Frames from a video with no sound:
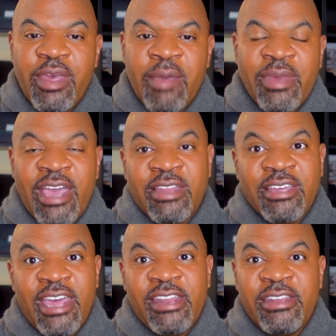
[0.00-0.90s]
I mean, I can
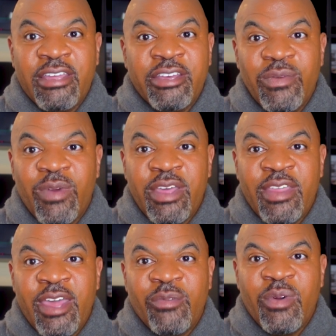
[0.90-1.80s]
look at it in a good way
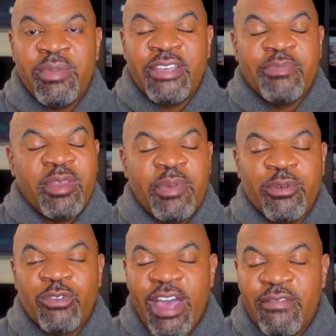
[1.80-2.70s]
that it won't be as many
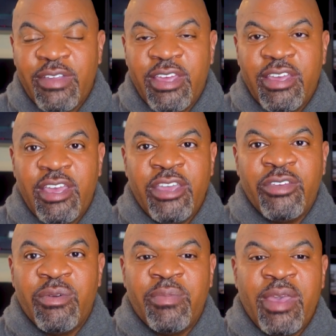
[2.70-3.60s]
people traveling and
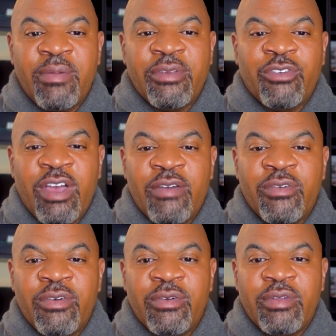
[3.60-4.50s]
you'll be able to
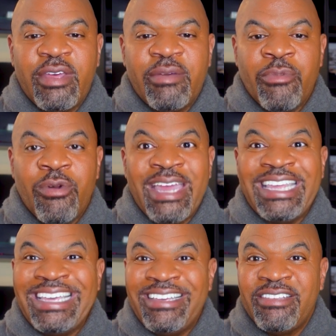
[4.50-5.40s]
travel more
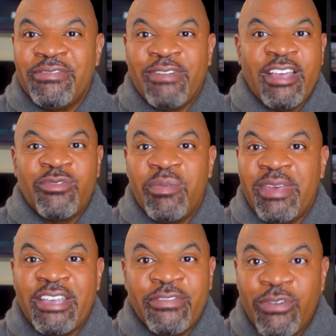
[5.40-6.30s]
at ease, flights won't
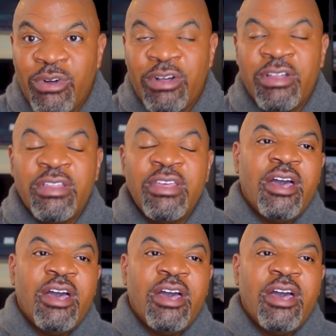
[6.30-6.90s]
be as full.